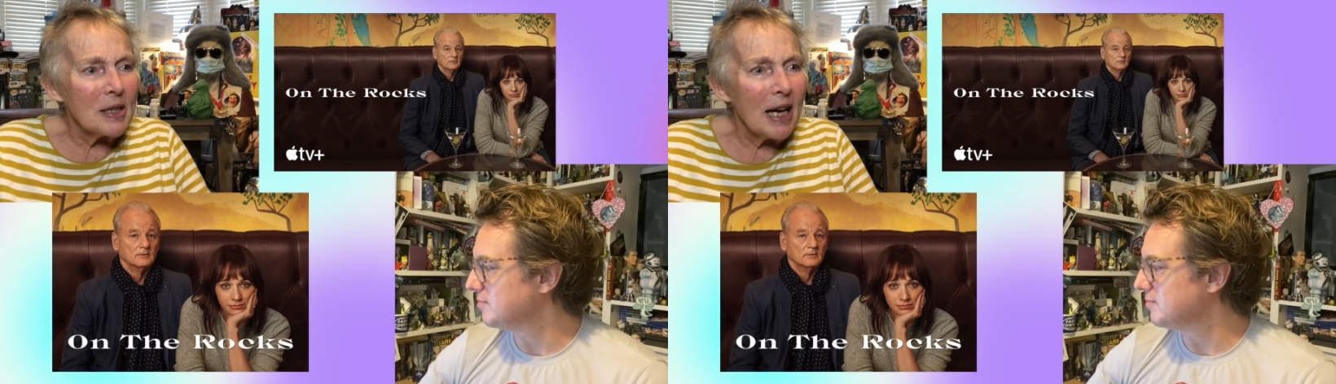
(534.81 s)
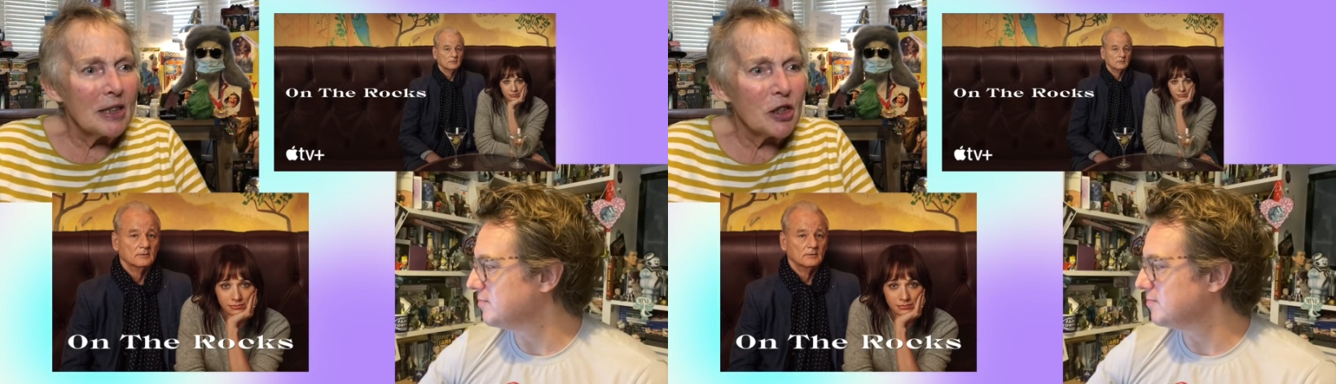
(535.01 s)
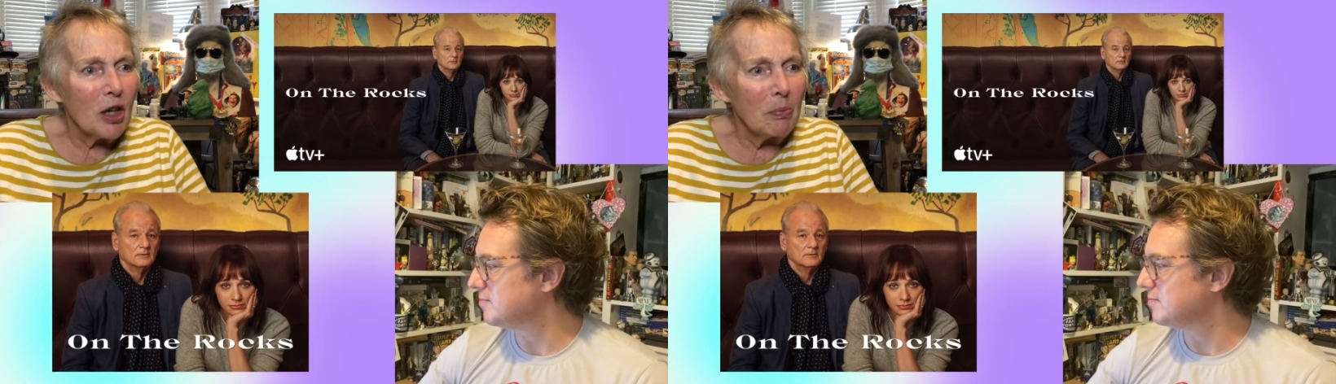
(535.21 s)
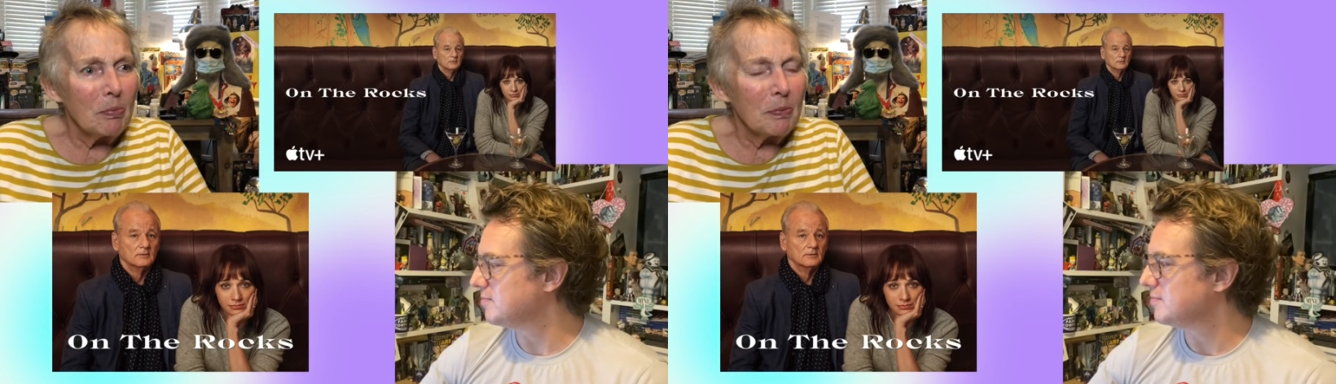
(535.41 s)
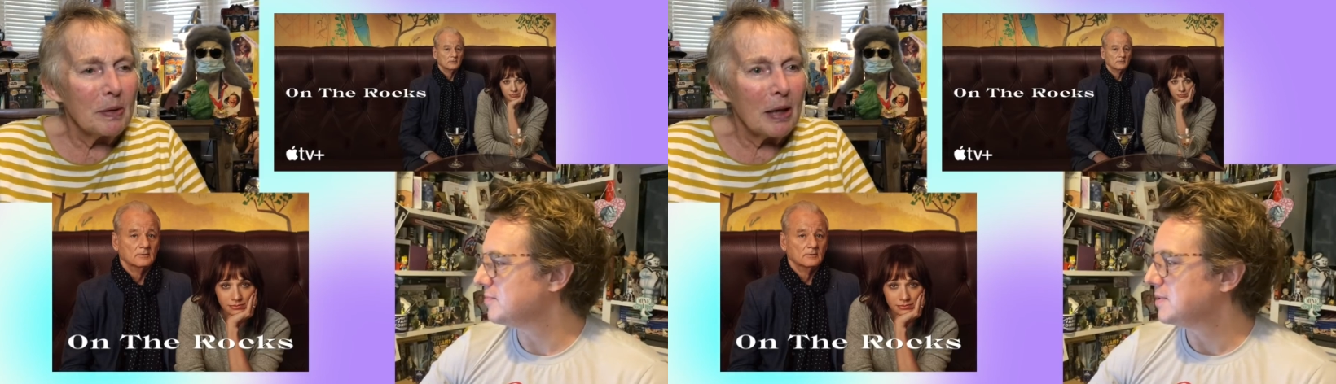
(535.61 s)
Speaker 1: like
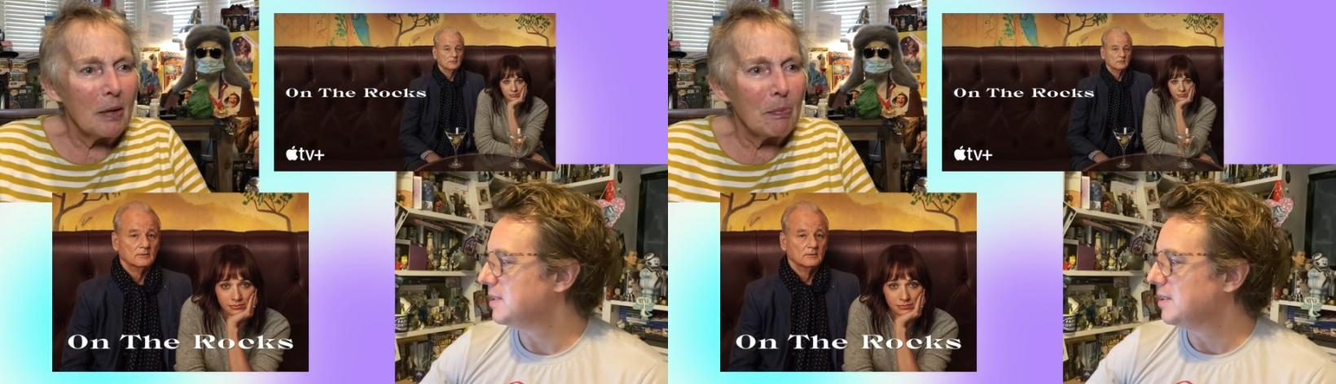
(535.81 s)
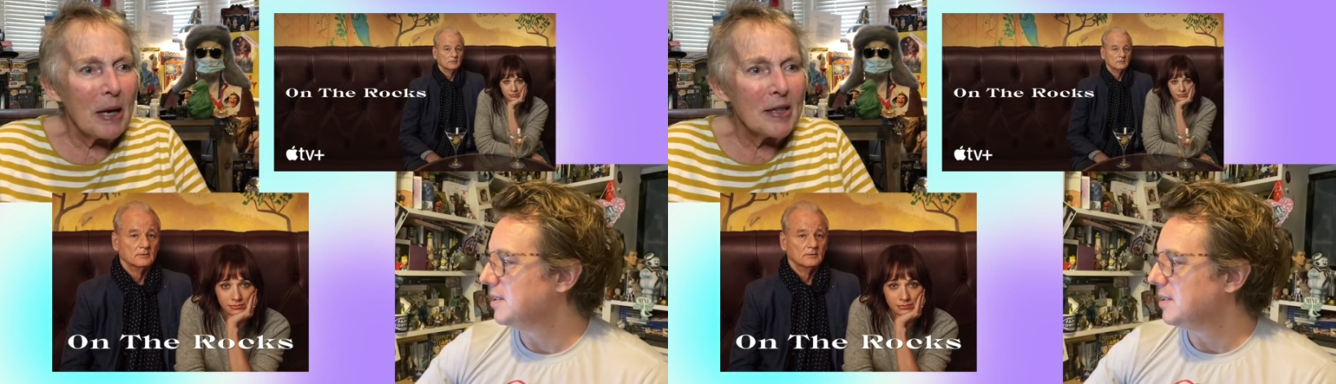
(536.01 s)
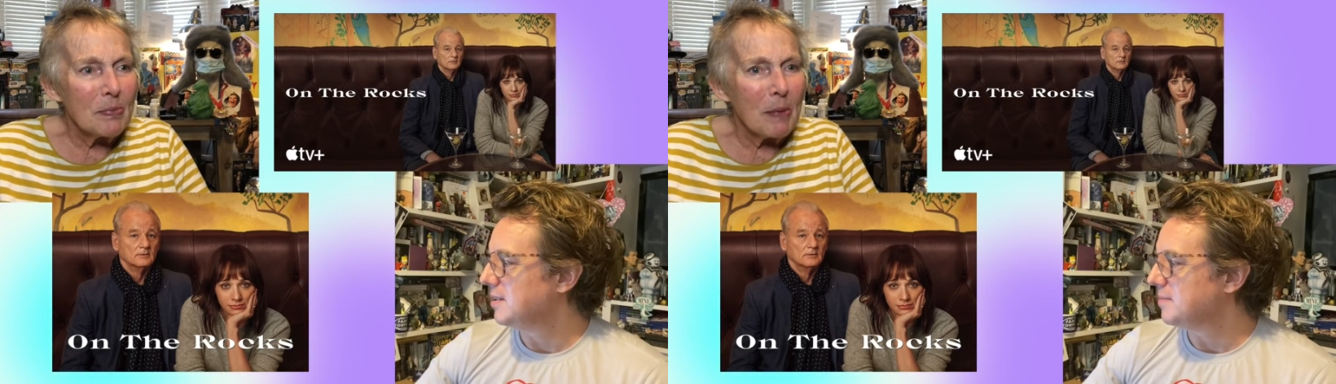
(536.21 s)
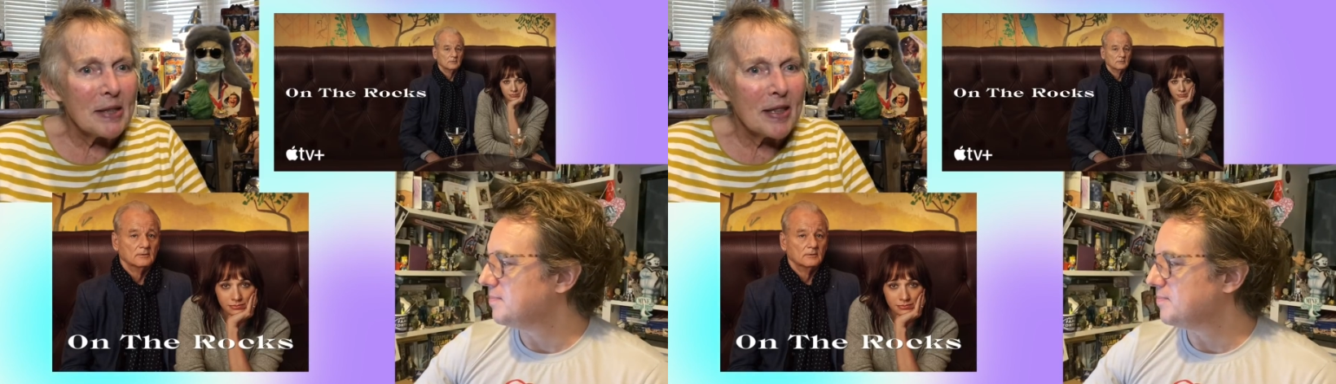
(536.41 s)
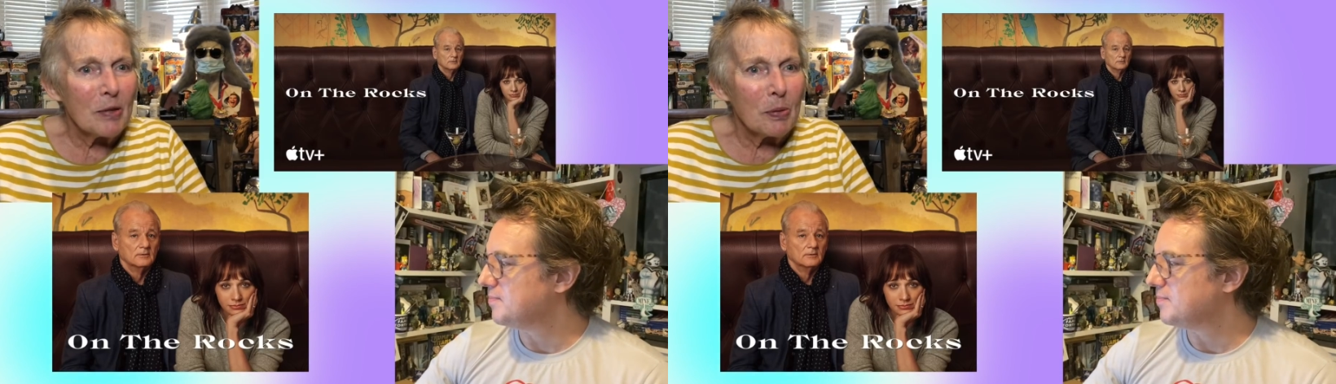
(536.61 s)
jump uh,
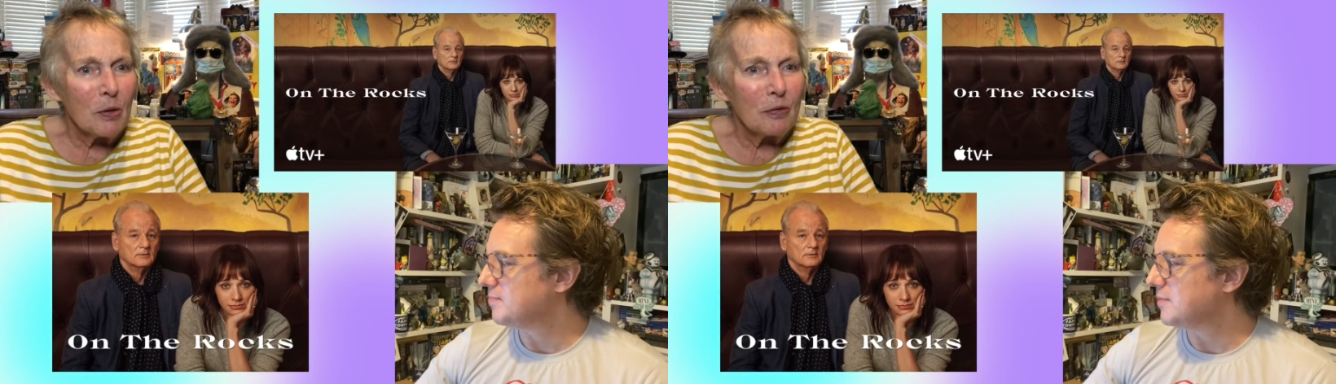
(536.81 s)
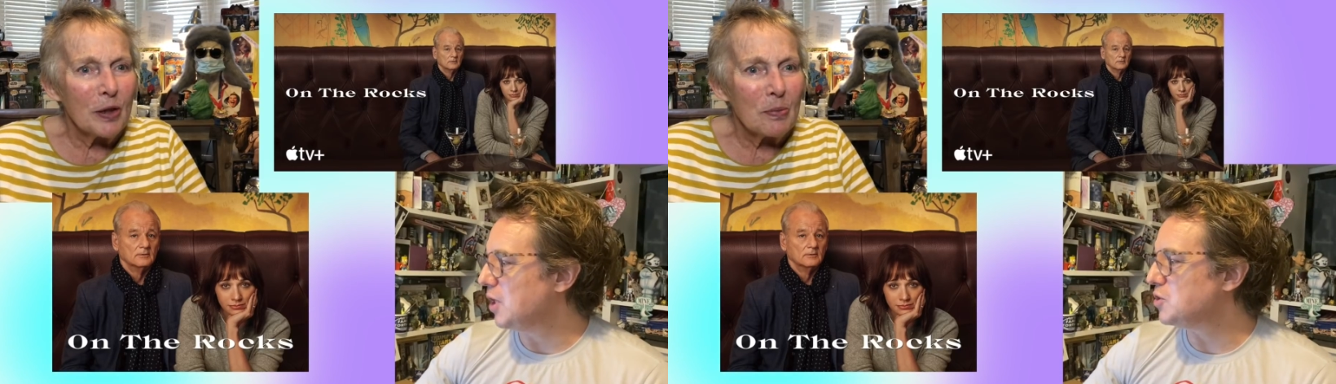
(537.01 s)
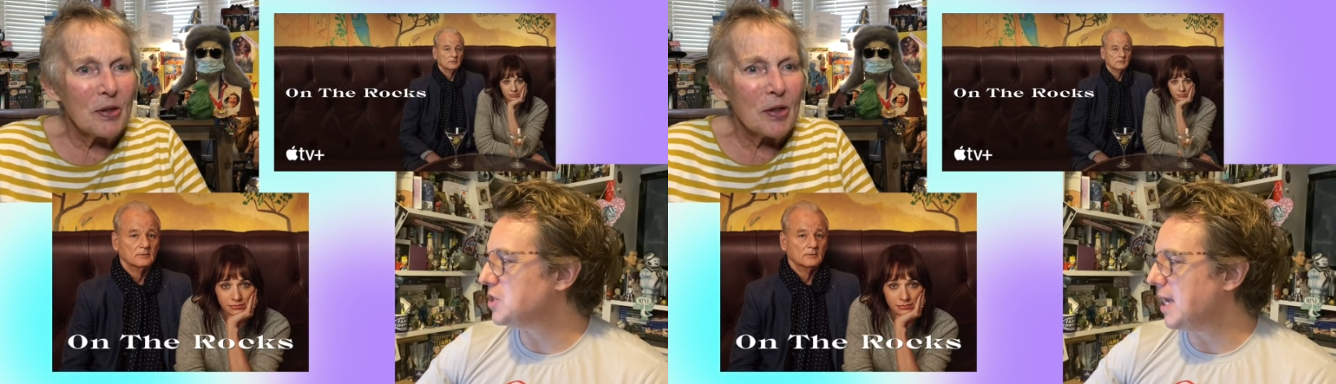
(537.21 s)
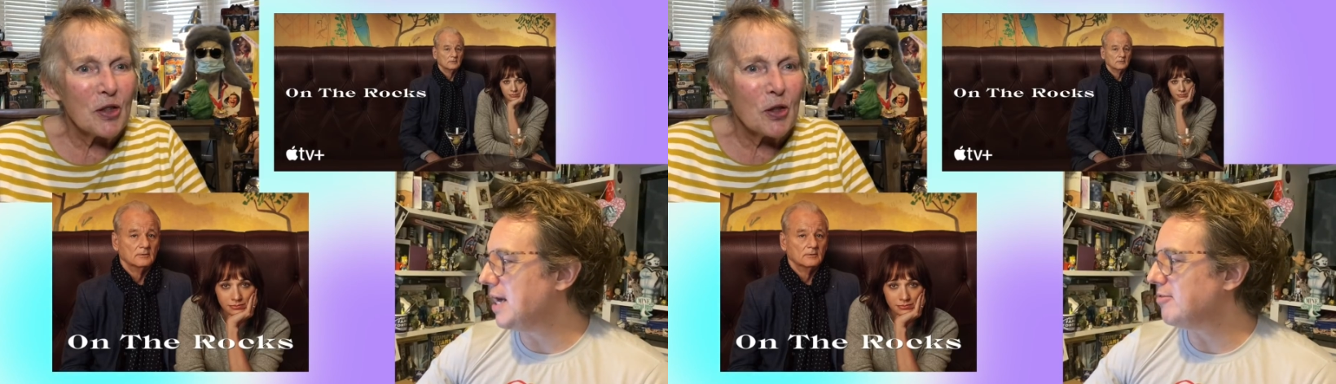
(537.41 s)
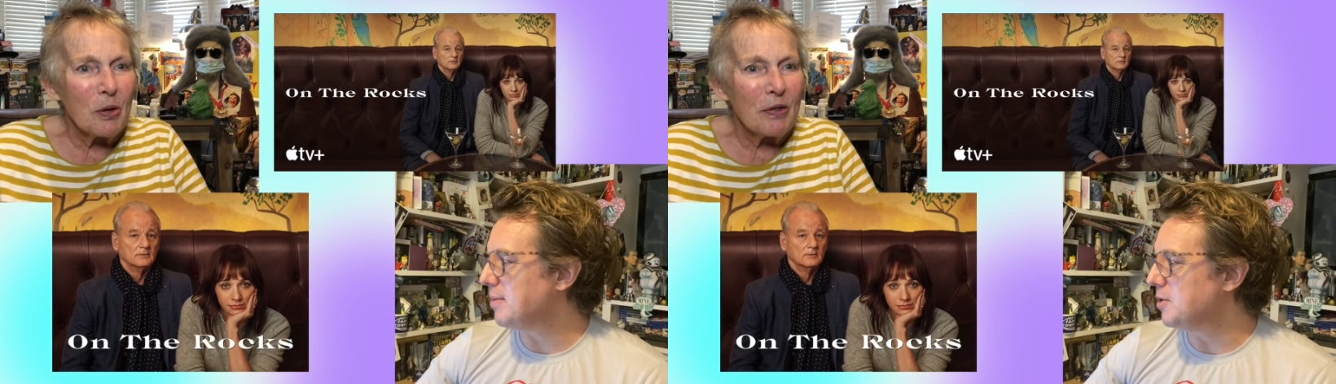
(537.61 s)
basketball oh, films. Oh,
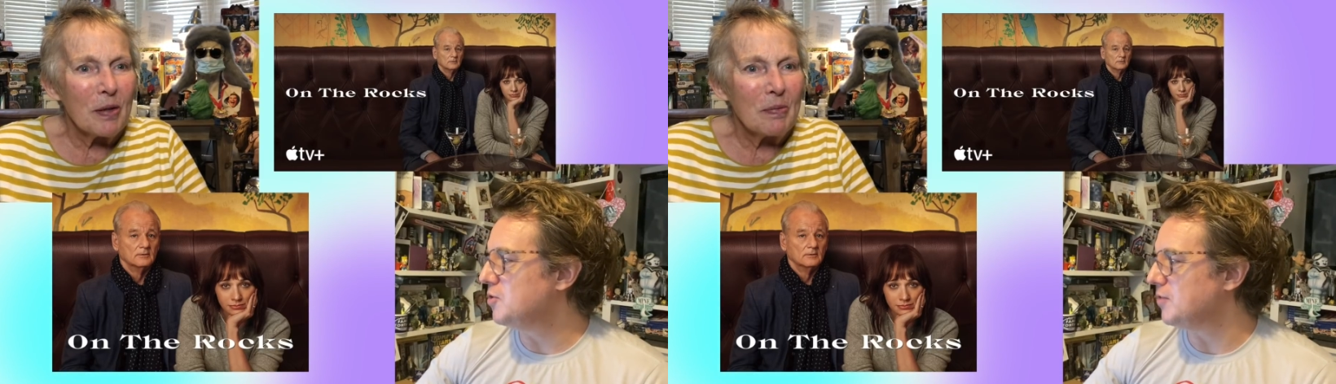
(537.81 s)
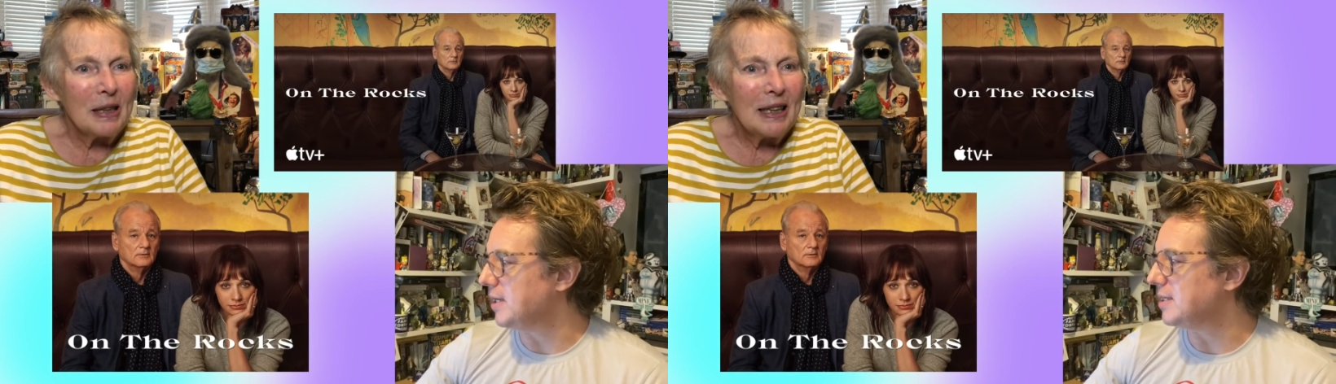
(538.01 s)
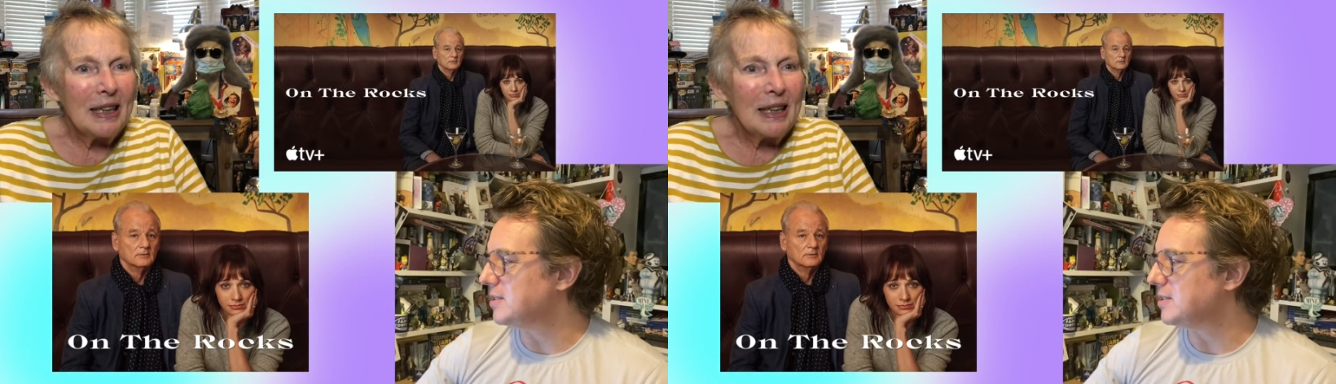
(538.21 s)
Scary Movie.